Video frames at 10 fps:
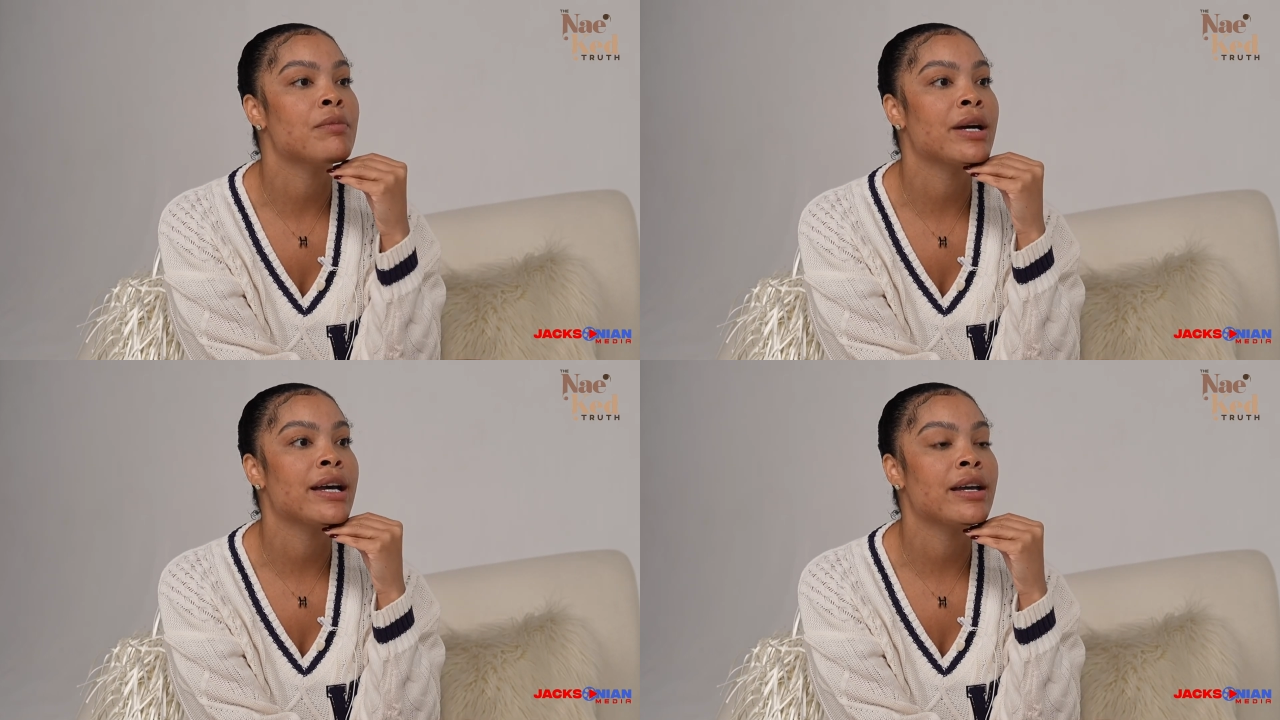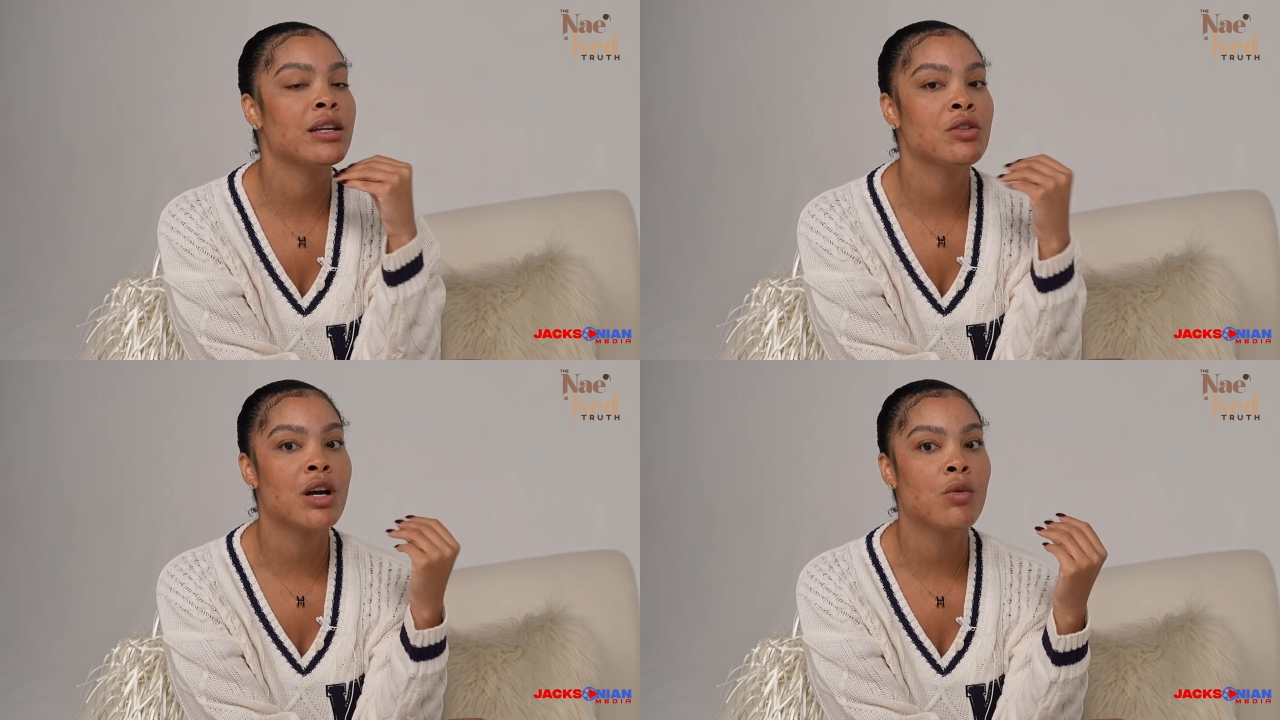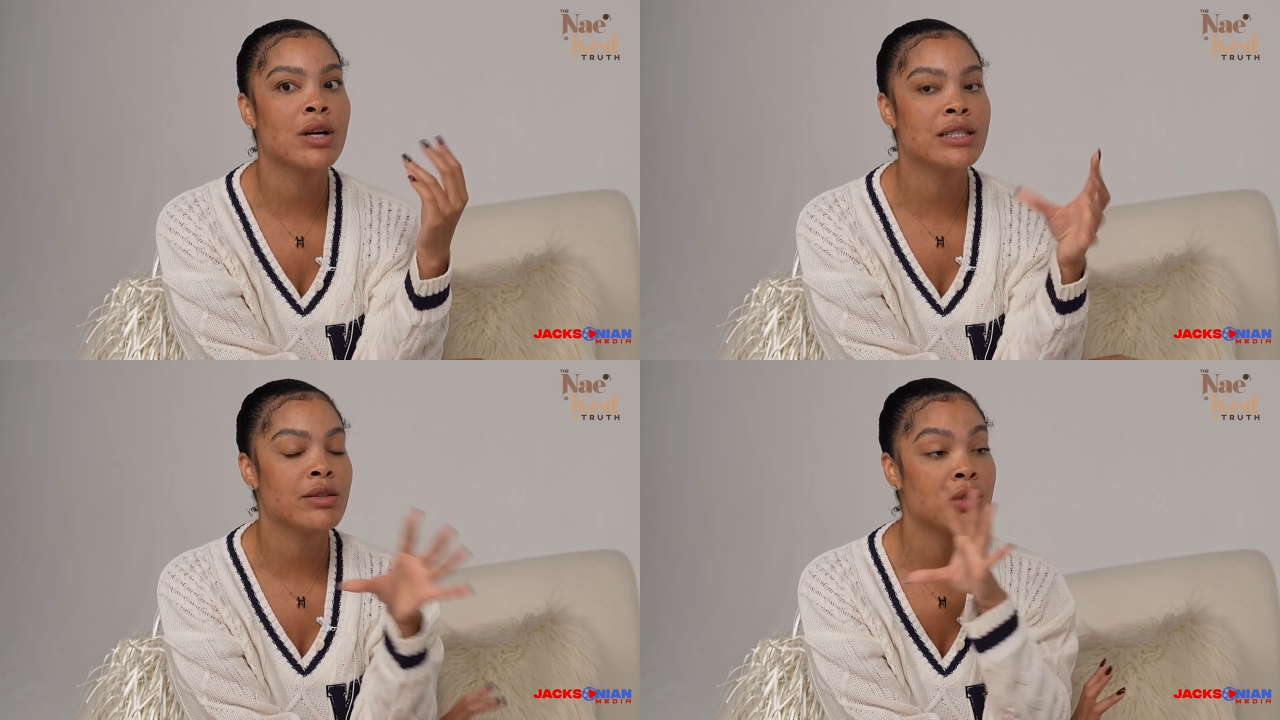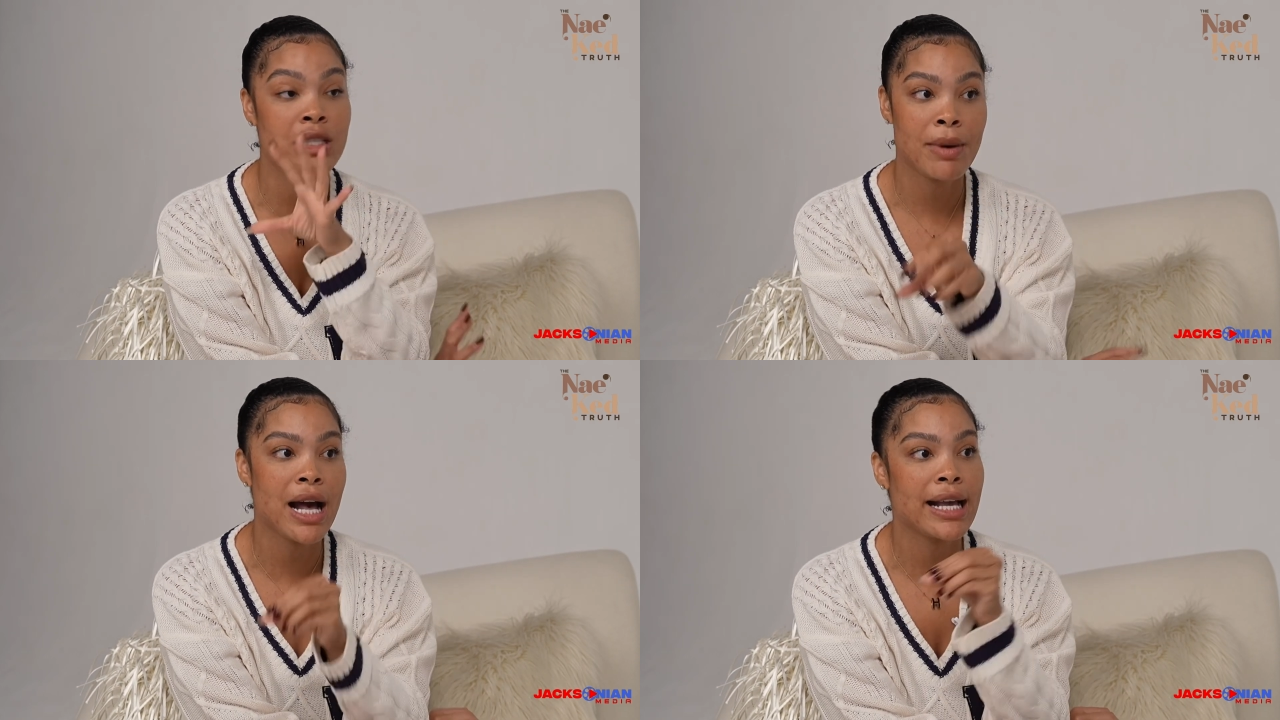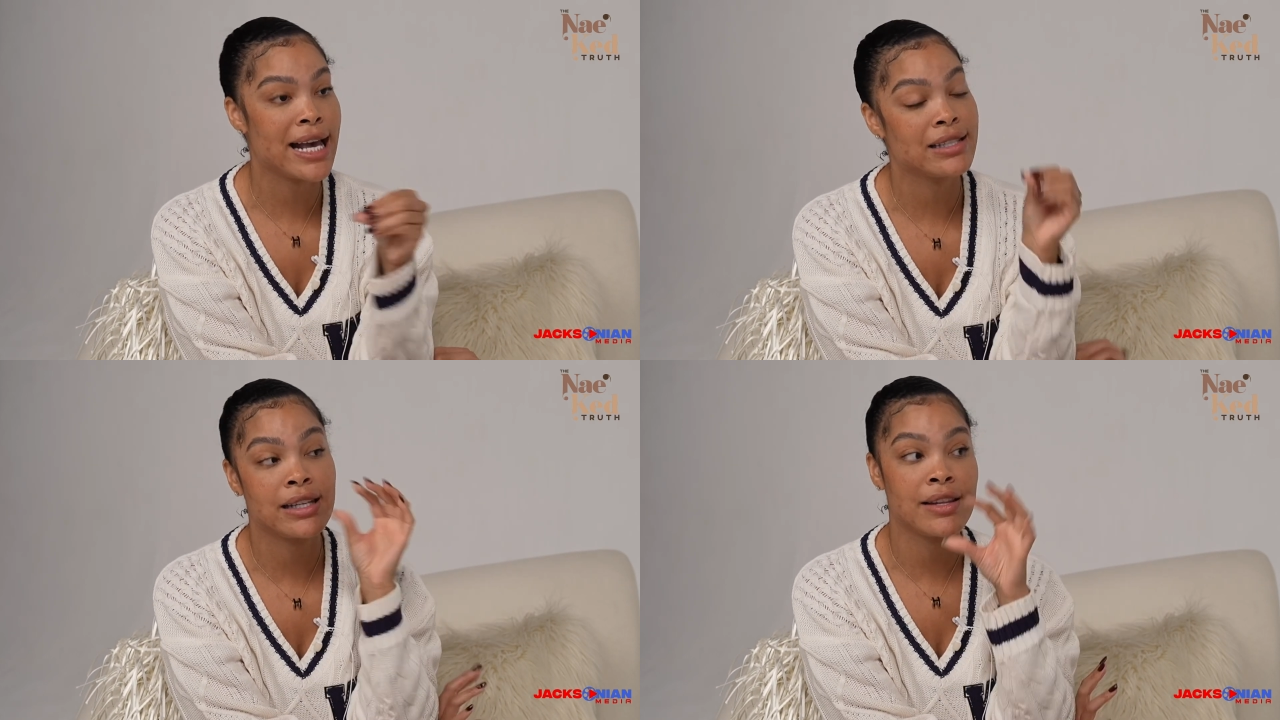But once it was the
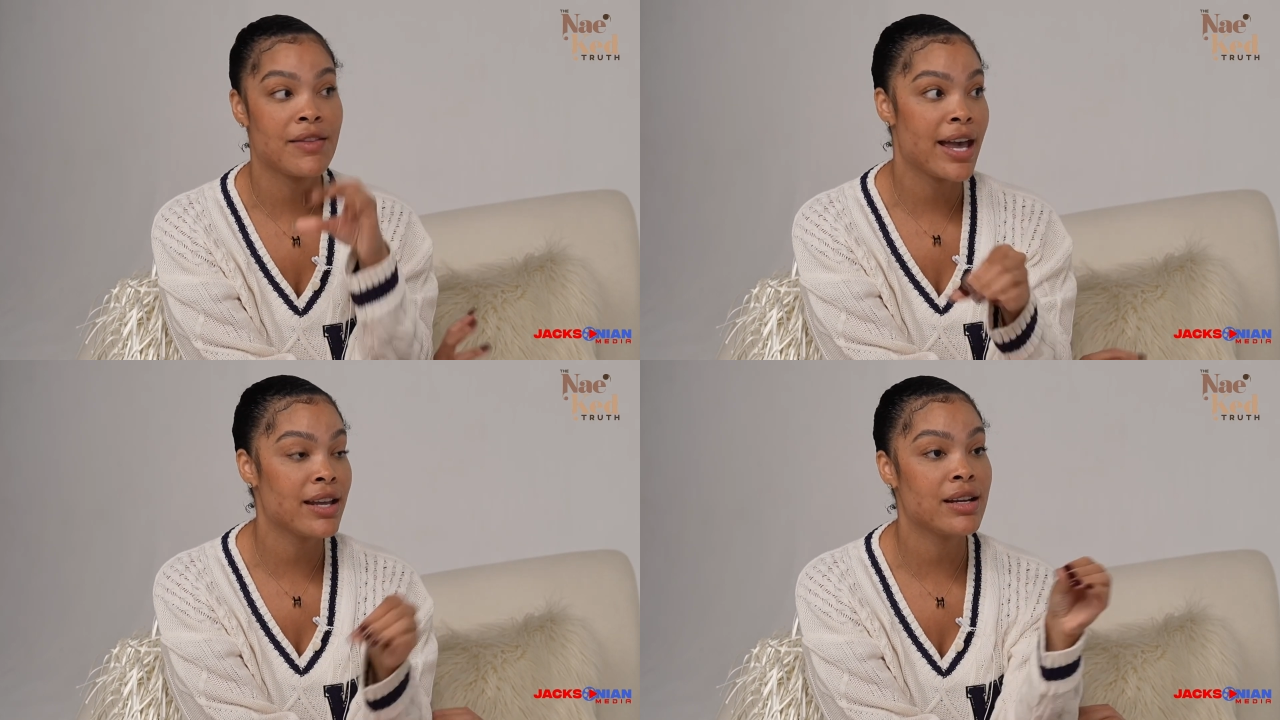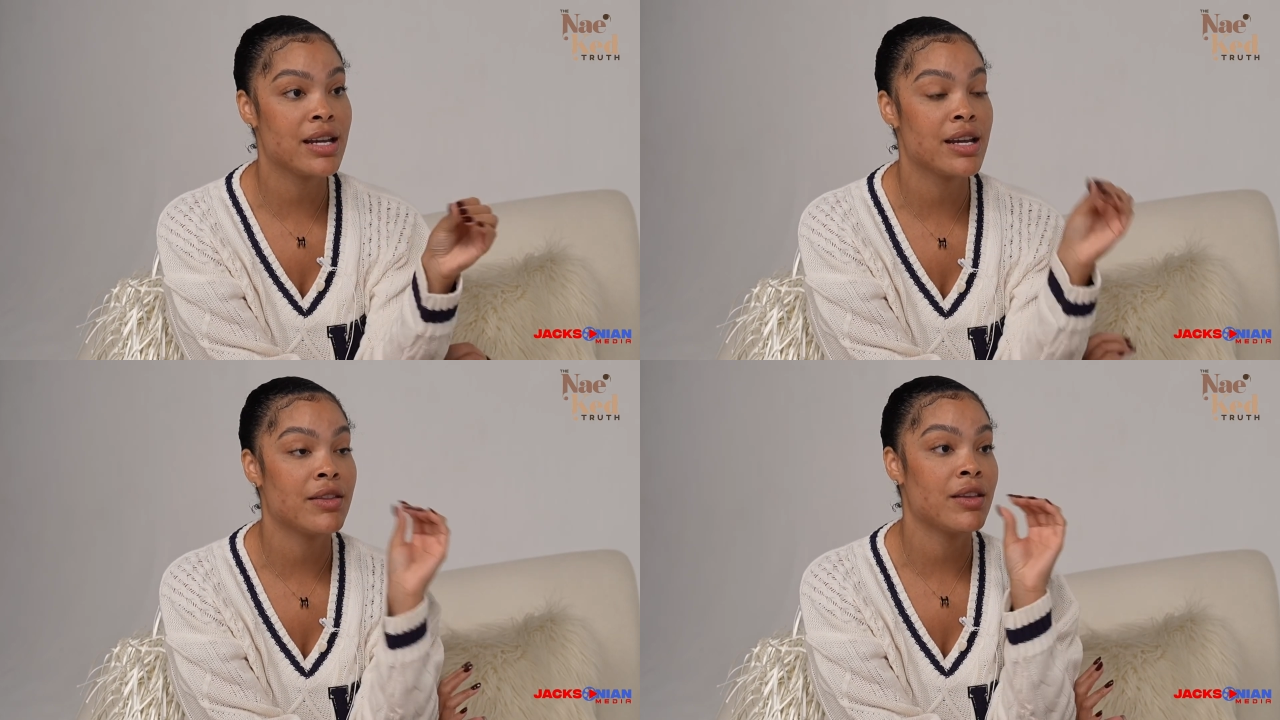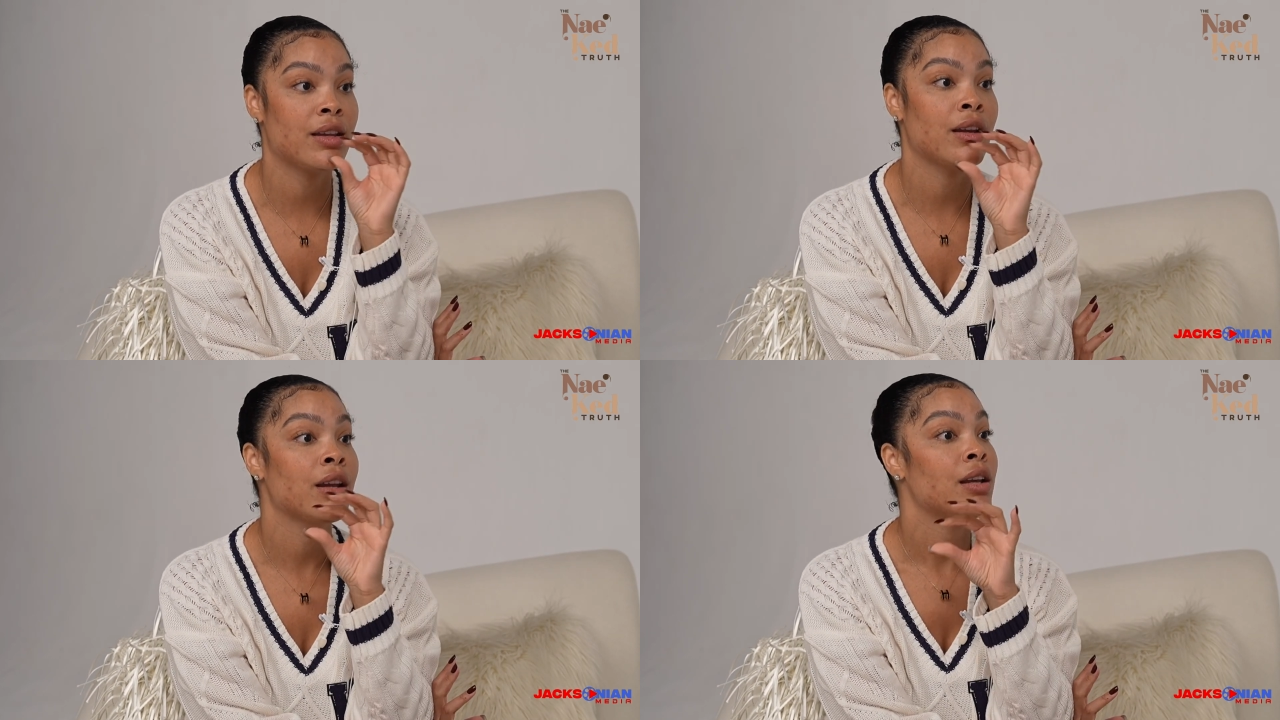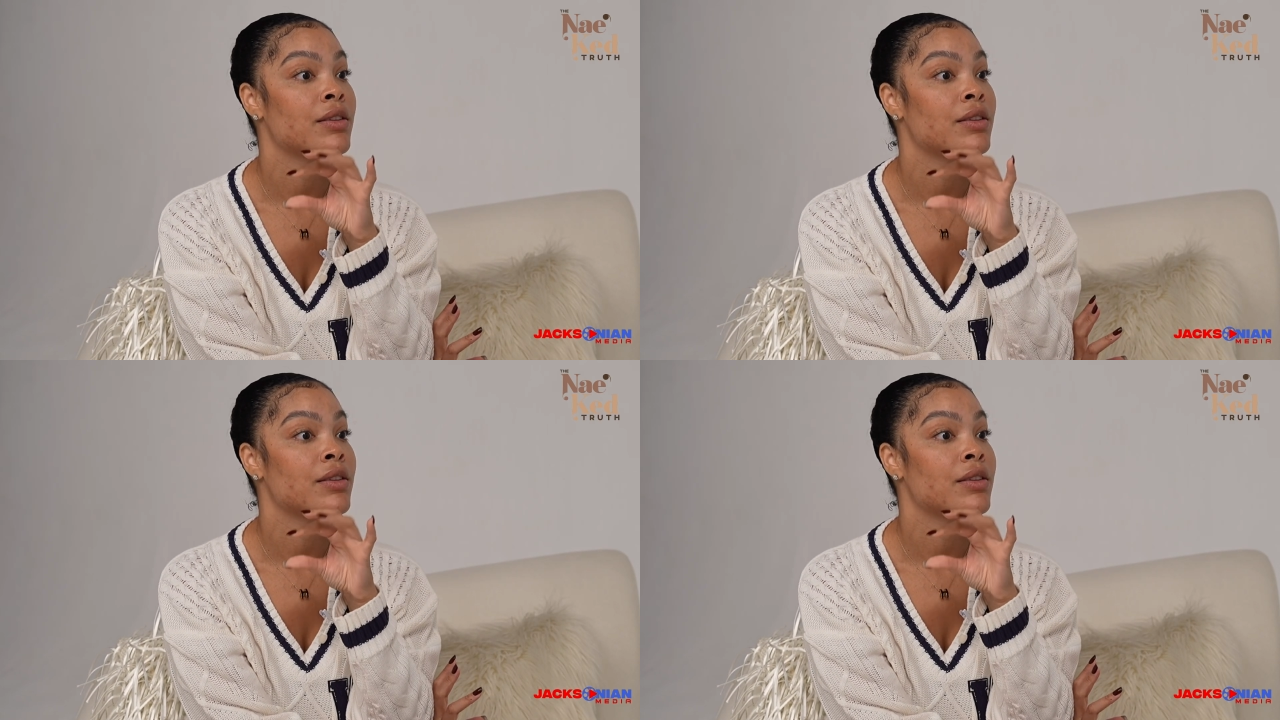podcast and then the editing and then